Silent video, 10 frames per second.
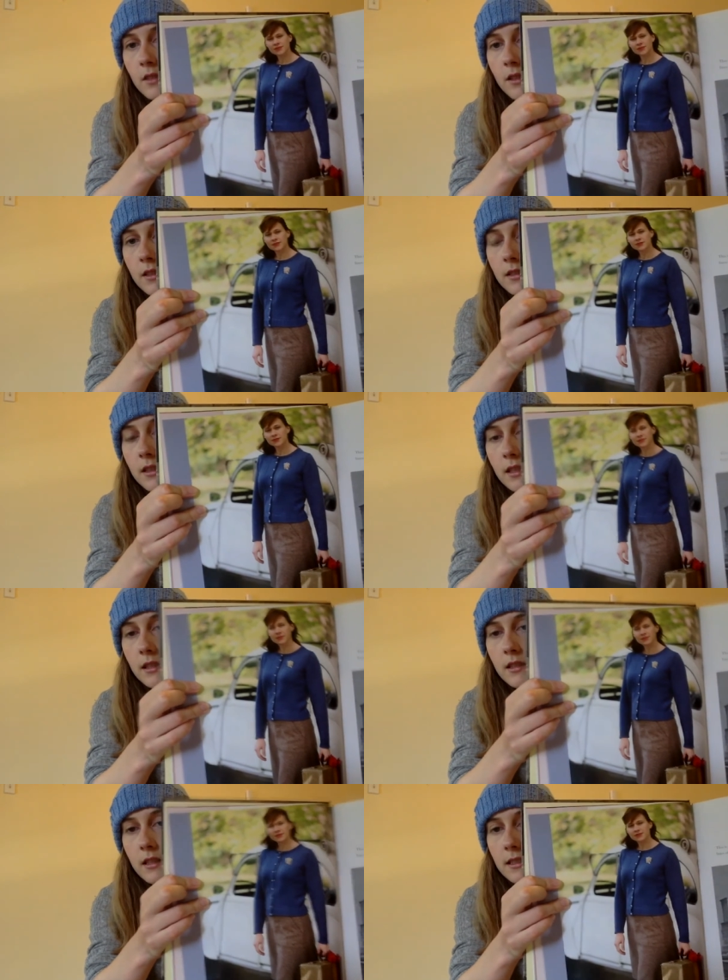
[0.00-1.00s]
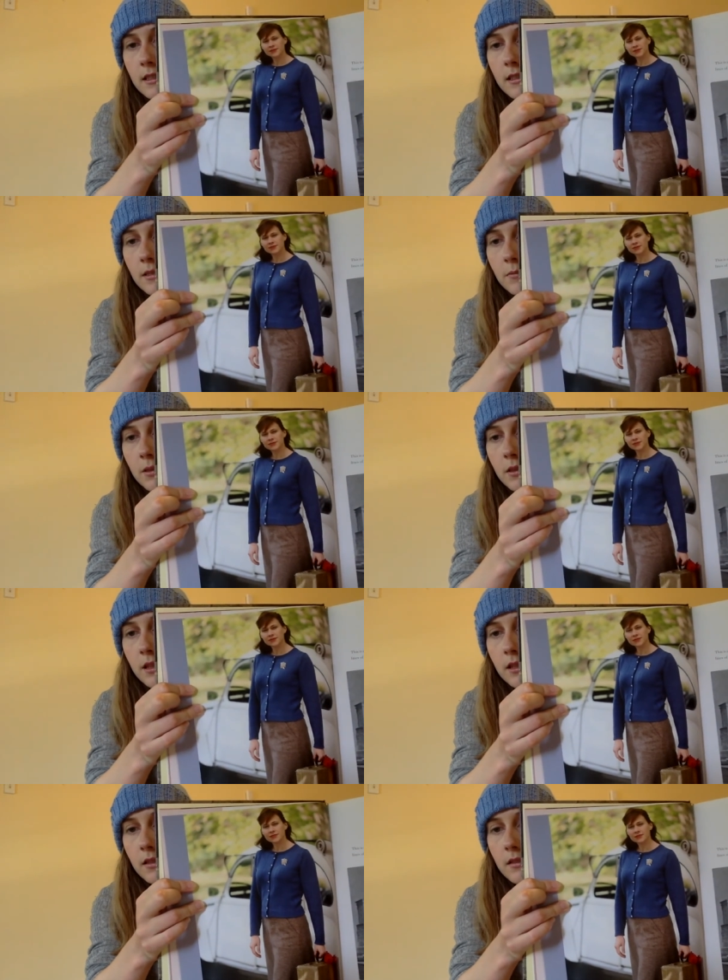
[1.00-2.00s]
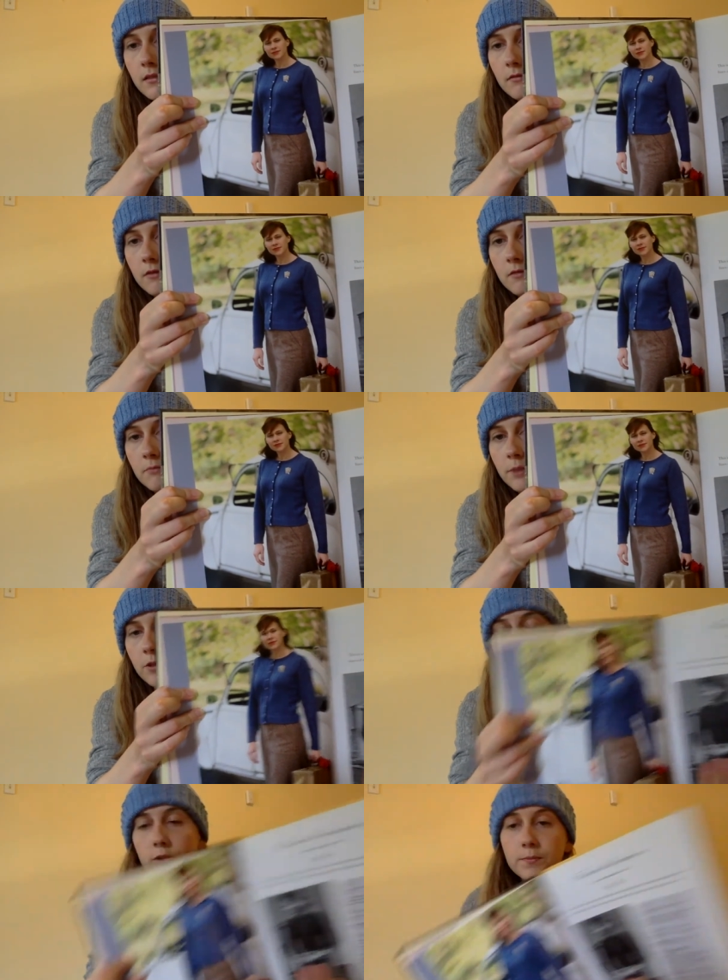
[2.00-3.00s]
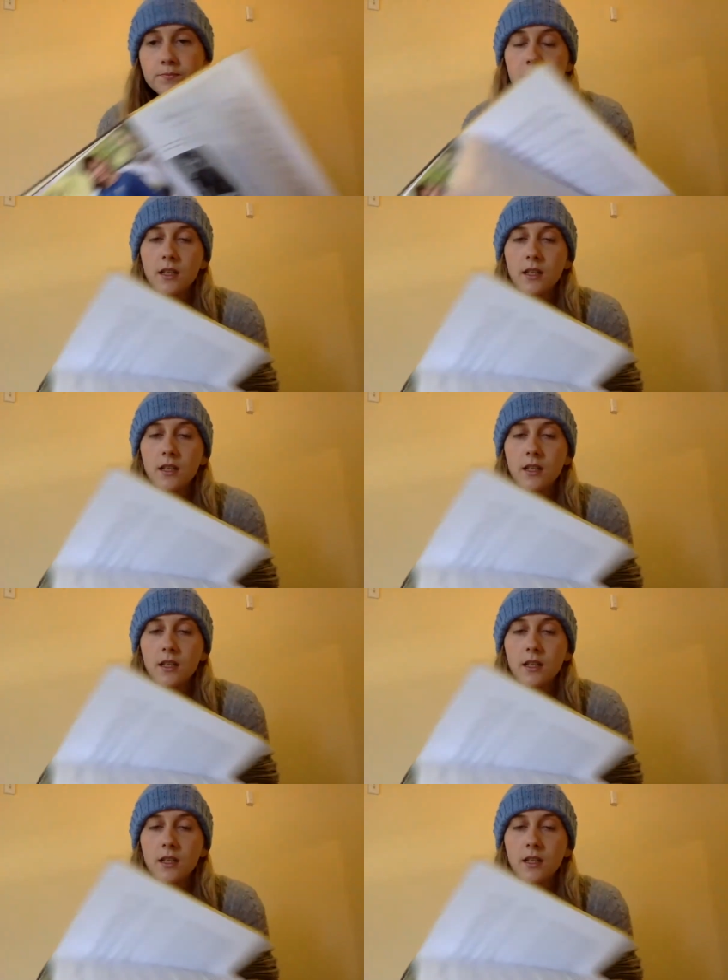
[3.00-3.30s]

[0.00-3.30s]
I just think that's nice and simple and beautiful.